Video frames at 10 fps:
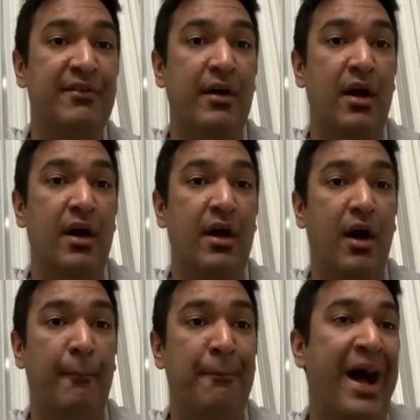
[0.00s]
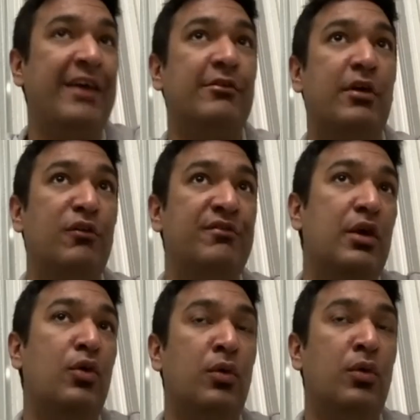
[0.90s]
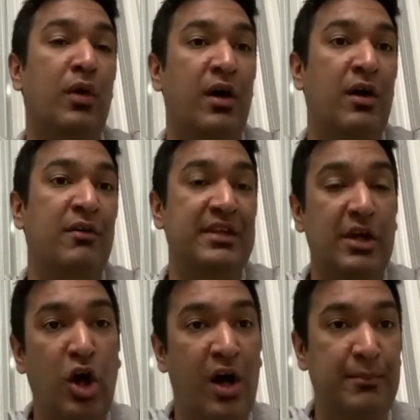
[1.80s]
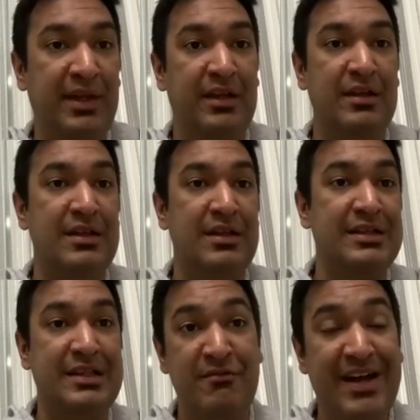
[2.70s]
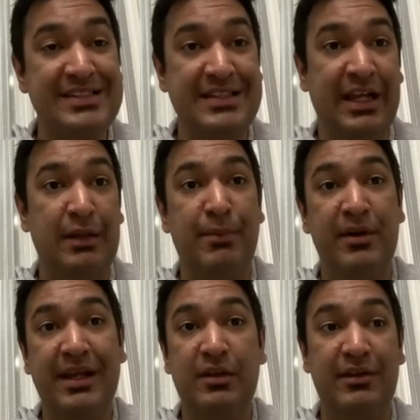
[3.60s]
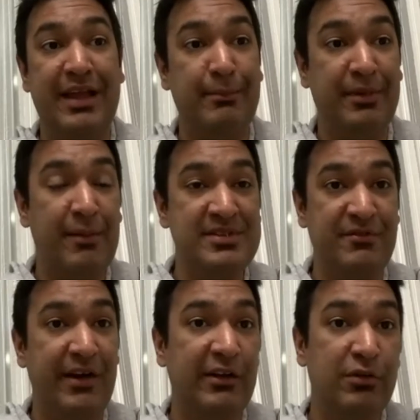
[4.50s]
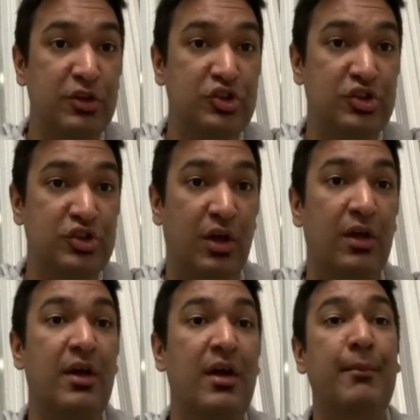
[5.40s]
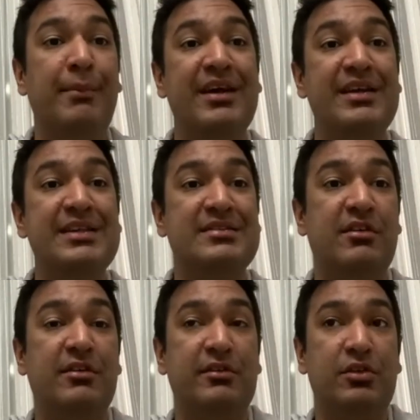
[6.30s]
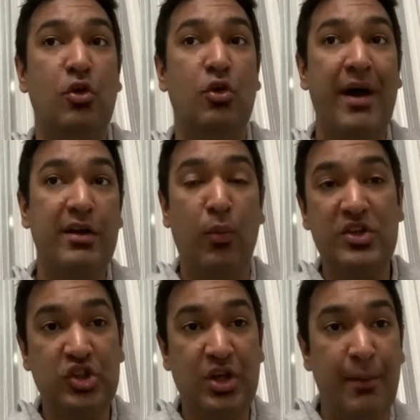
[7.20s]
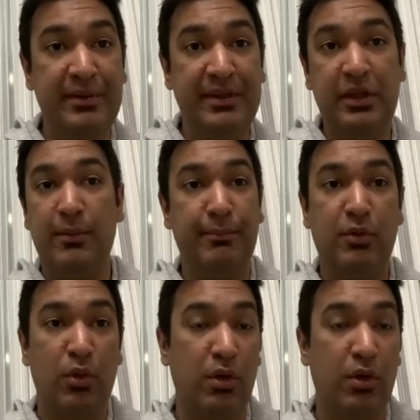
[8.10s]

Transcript: a macro view of the economy, and investing in particular, that becomes very crucial, because no matter which company you're quote unquote